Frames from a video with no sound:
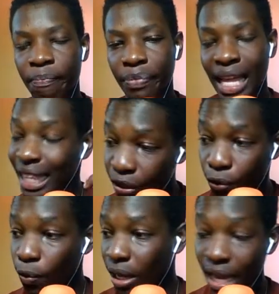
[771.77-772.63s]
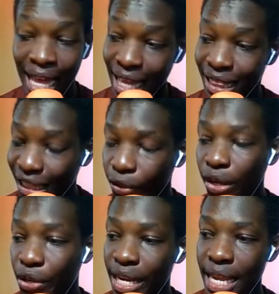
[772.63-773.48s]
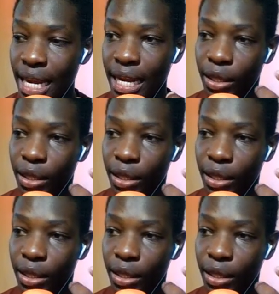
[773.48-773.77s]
and that's all you need.